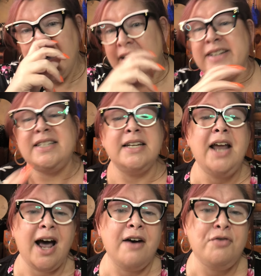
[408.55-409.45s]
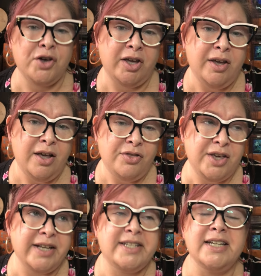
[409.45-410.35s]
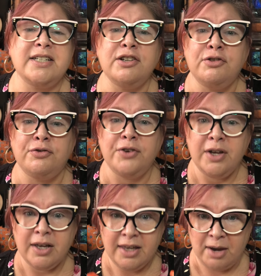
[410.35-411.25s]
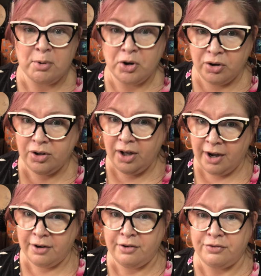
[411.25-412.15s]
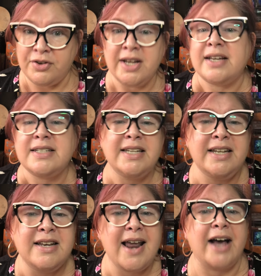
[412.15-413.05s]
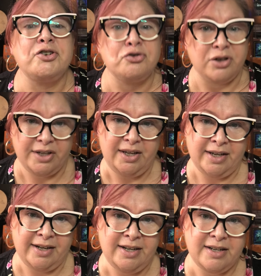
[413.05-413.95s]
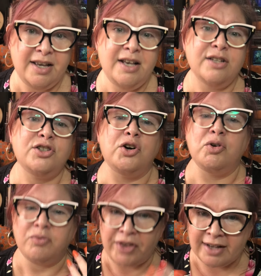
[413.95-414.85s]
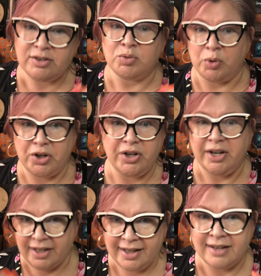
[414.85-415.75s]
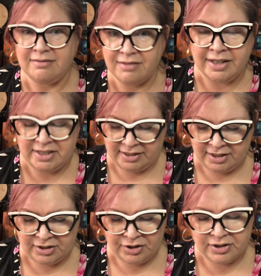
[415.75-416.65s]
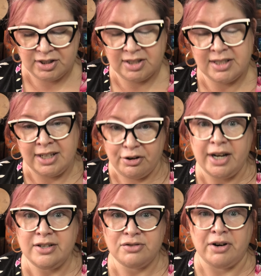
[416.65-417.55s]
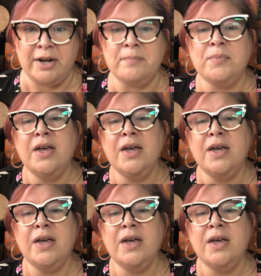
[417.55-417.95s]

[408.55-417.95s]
It did have the, the addictive chemical of nicotine naturally in it. So that's where you kind of get addicted to the cigarettes, right?